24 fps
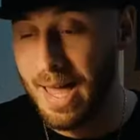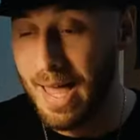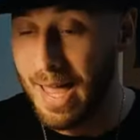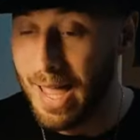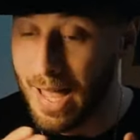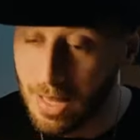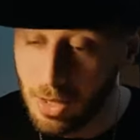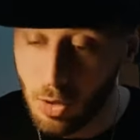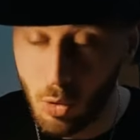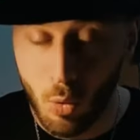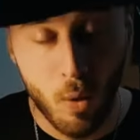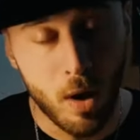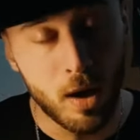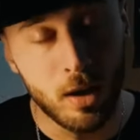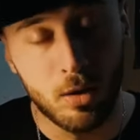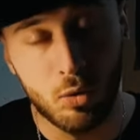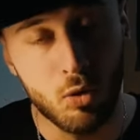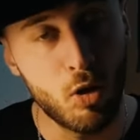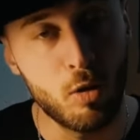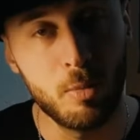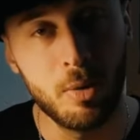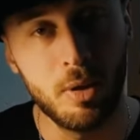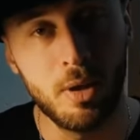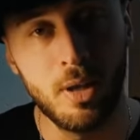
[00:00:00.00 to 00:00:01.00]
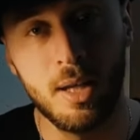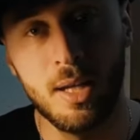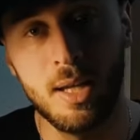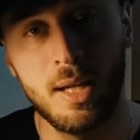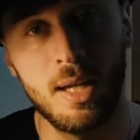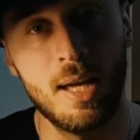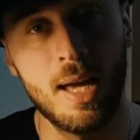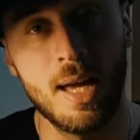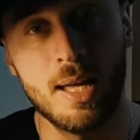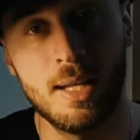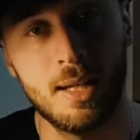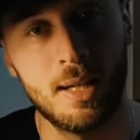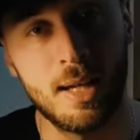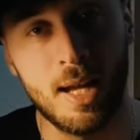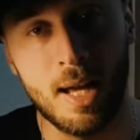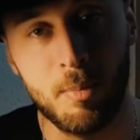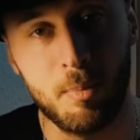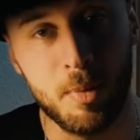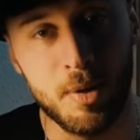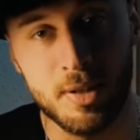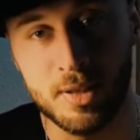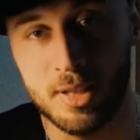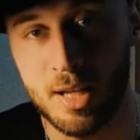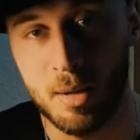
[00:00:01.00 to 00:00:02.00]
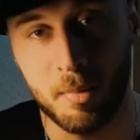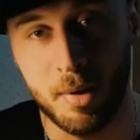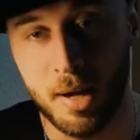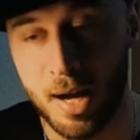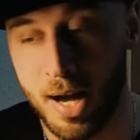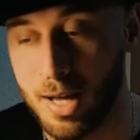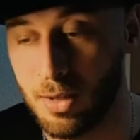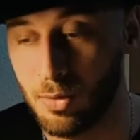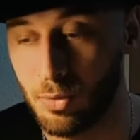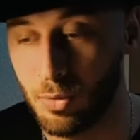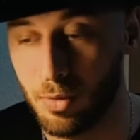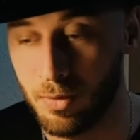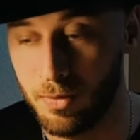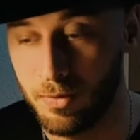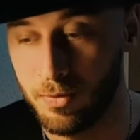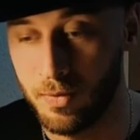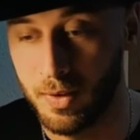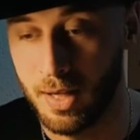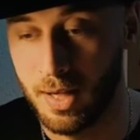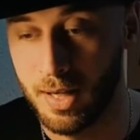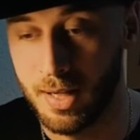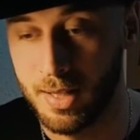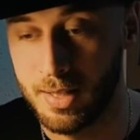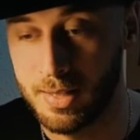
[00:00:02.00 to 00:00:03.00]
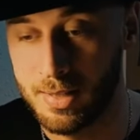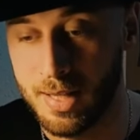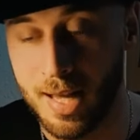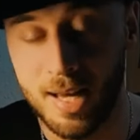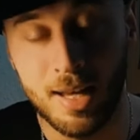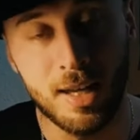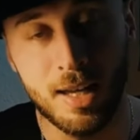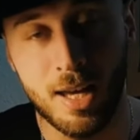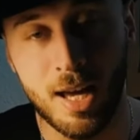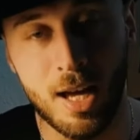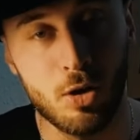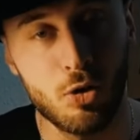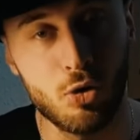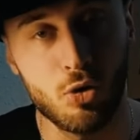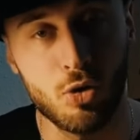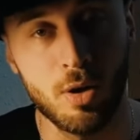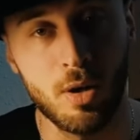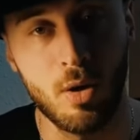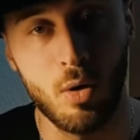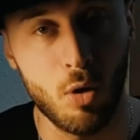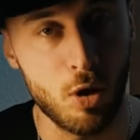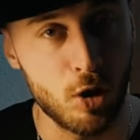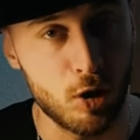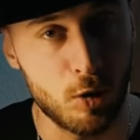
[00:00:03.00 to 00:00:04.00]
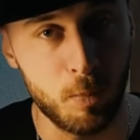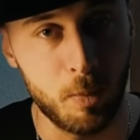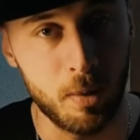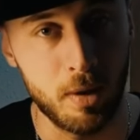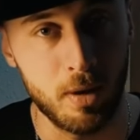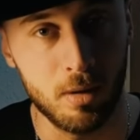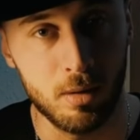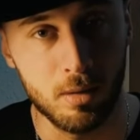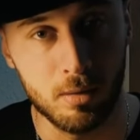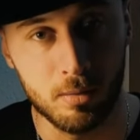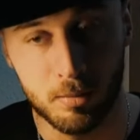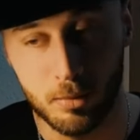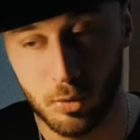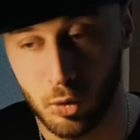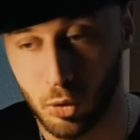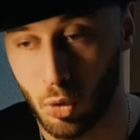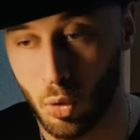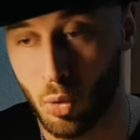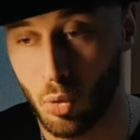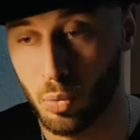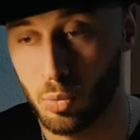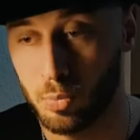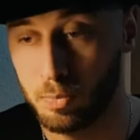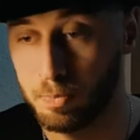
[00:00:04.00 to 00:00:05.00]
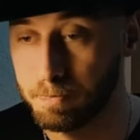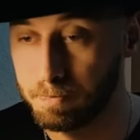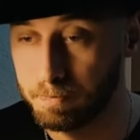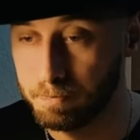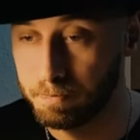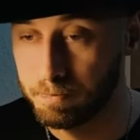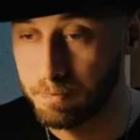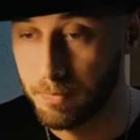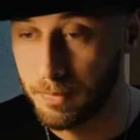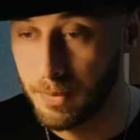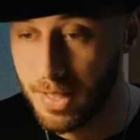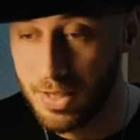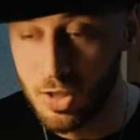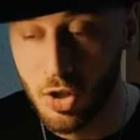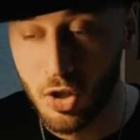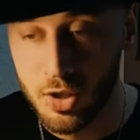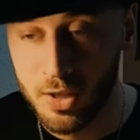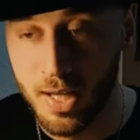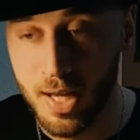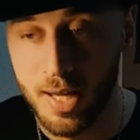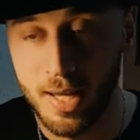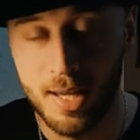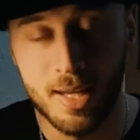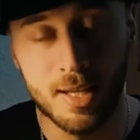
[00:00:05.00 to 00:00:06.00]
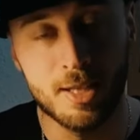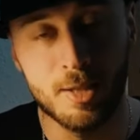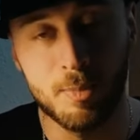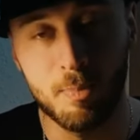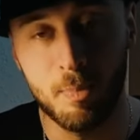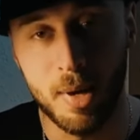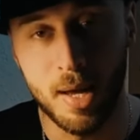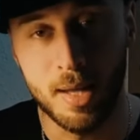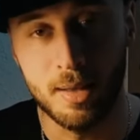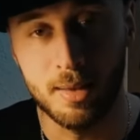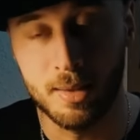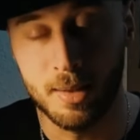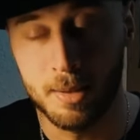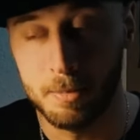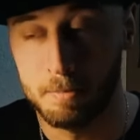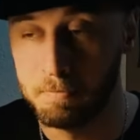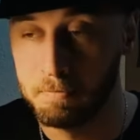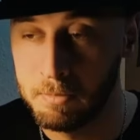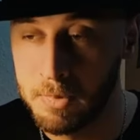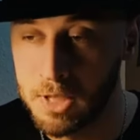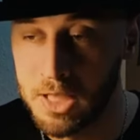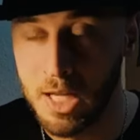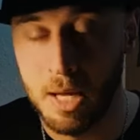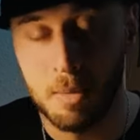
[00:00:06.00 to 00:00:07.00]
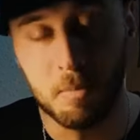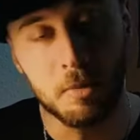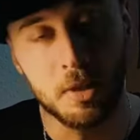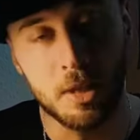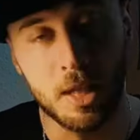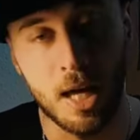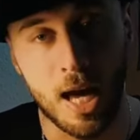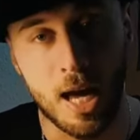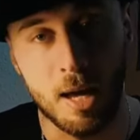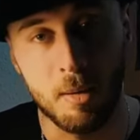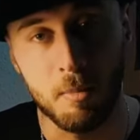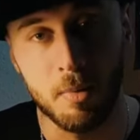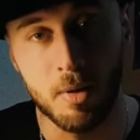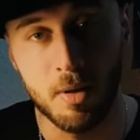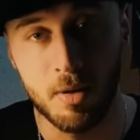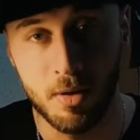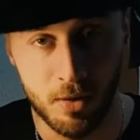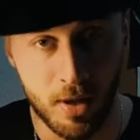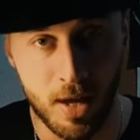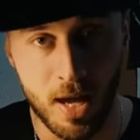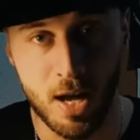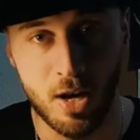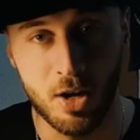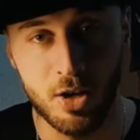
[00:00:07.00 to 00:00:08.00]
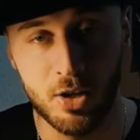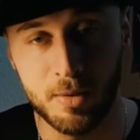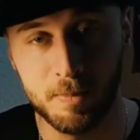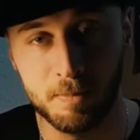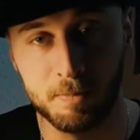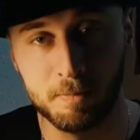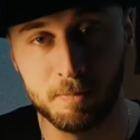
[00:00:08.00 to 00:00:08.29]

And quite normally, he ended up in some kind of psychiatric hospital. So let's just say he spent some time there.